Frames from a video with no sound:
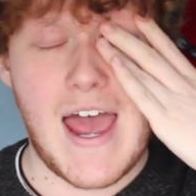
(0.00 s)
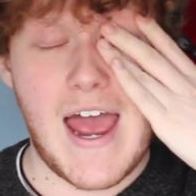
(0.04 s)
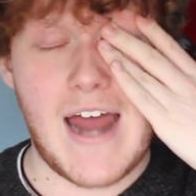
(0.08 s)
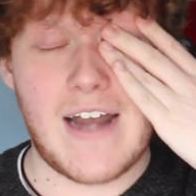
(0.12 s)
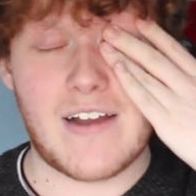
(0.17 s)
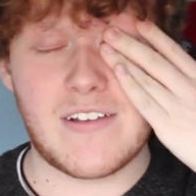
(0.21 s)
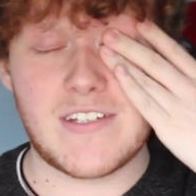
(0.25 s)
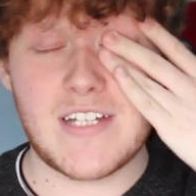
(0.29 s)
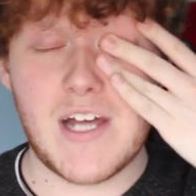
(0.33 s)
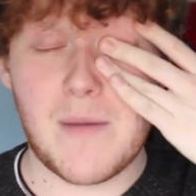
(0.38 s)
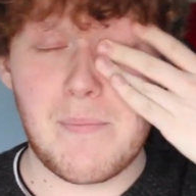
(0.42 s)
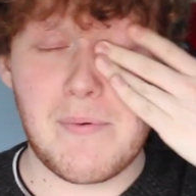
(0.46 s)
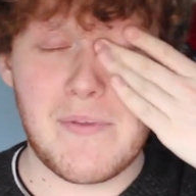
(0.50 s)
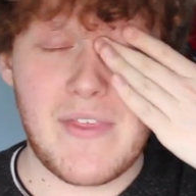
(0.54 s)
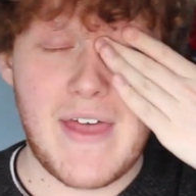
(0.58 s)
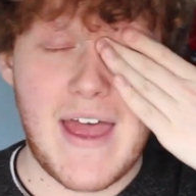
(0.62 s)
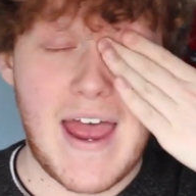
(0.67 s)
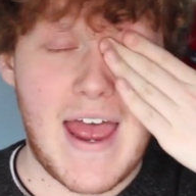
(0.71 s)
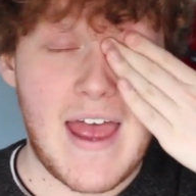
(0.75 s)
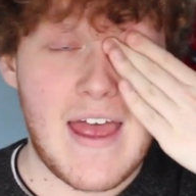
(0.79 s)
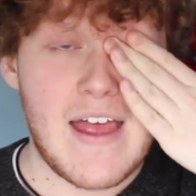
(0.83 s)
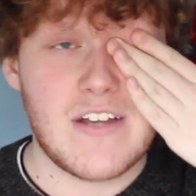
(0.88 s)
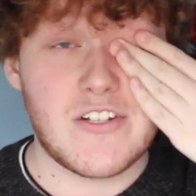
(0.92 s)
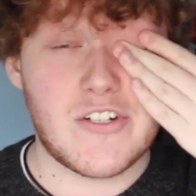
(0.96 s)
And on top of
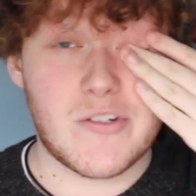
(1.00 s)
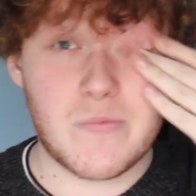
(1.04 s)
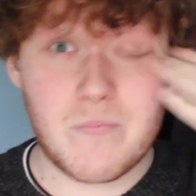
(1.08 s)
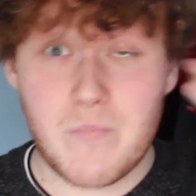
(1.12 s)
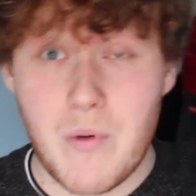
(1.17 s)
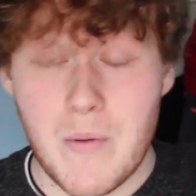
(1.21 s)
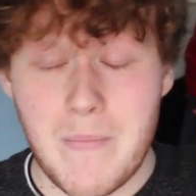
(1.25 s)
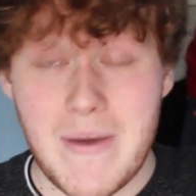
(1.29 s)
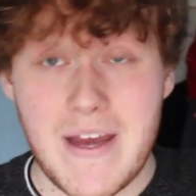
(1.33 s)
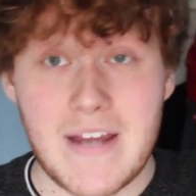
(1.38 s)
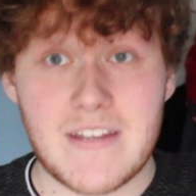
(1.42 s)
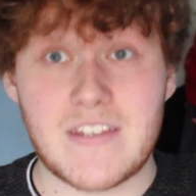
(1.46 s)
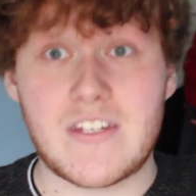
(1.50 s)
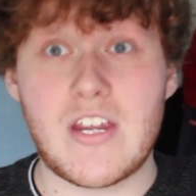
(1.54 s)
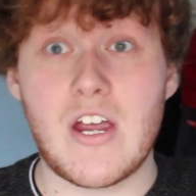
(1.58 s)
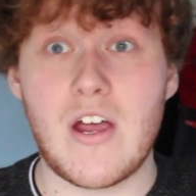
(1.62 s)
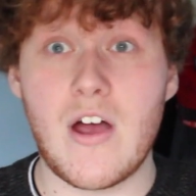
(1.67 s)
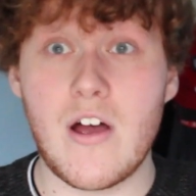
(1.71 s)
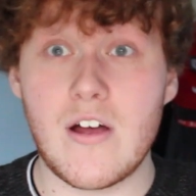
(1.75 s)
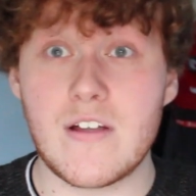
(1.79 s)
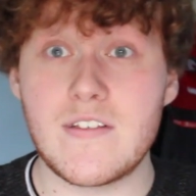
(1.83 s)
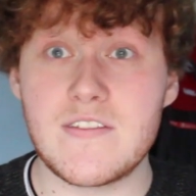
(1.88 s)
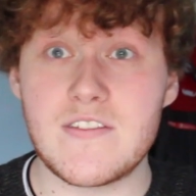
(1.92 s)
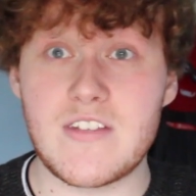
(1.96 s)
that, just bring me
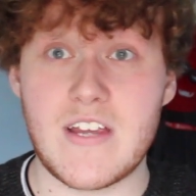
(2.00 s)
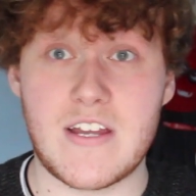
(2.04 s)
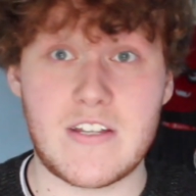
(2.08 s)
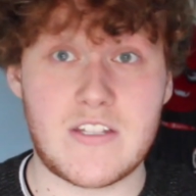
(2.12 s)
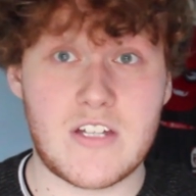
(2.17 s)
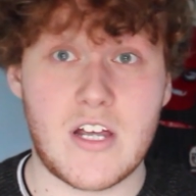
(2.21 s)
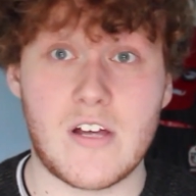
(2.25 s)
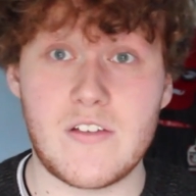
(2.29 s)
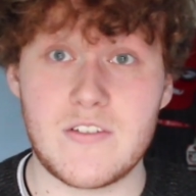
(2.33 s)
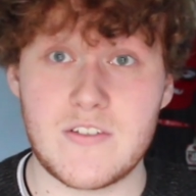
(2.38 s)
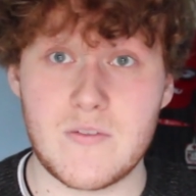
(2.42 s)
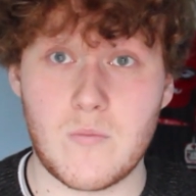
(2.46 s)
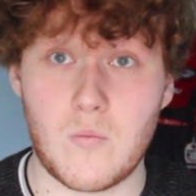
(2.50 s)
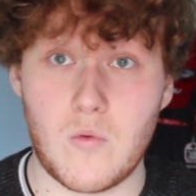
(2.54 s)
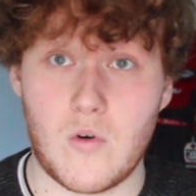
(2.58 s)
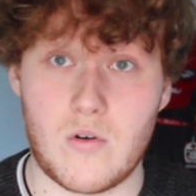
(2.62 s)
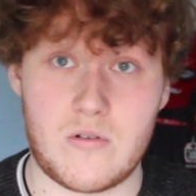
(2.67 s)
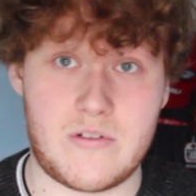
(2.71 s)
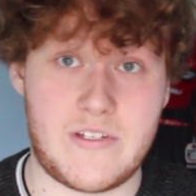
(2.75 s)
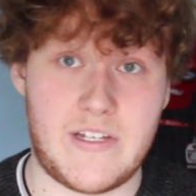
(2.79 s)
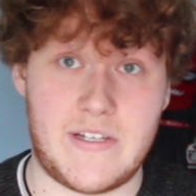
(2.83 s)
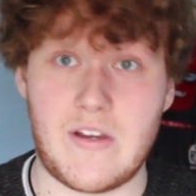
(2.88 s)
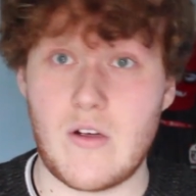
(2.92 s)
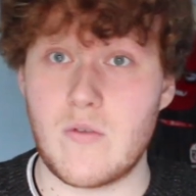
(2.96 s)
tons and tons of
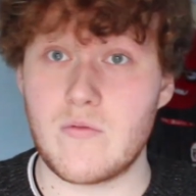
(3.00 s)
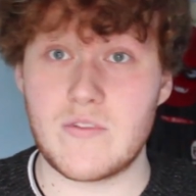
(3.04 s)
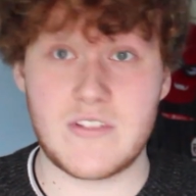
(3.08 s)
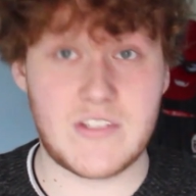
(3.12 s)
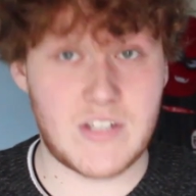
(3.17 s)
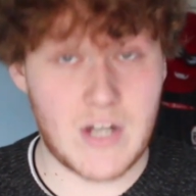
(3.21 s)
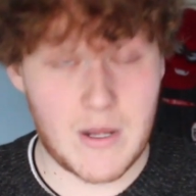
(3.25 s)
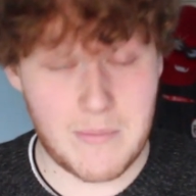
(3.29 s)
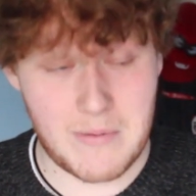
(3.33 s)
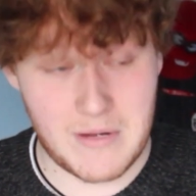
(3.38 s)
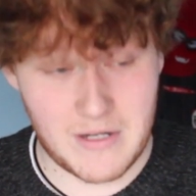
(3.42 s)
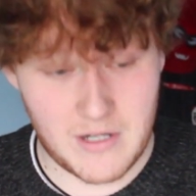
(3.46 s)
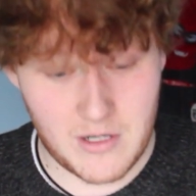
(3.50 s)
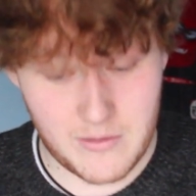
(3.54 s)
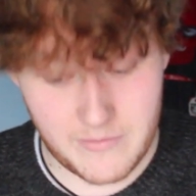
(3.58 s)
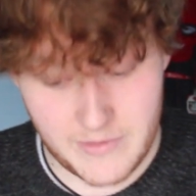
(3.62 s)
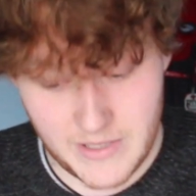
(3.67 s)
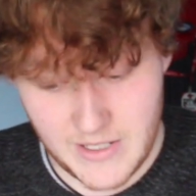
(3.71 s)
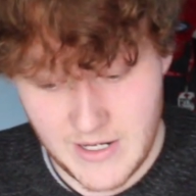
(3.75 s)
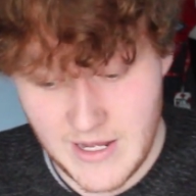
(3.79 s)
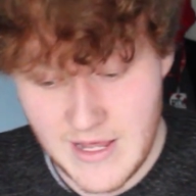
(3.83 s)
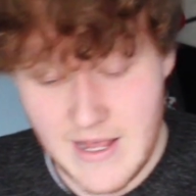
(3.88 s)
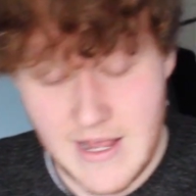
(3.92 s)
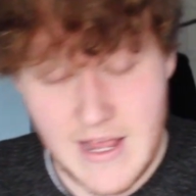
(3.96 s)
water. Don't stop it
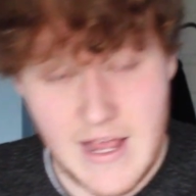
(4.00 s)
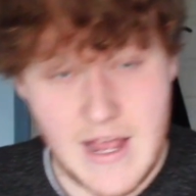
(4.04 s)
coming.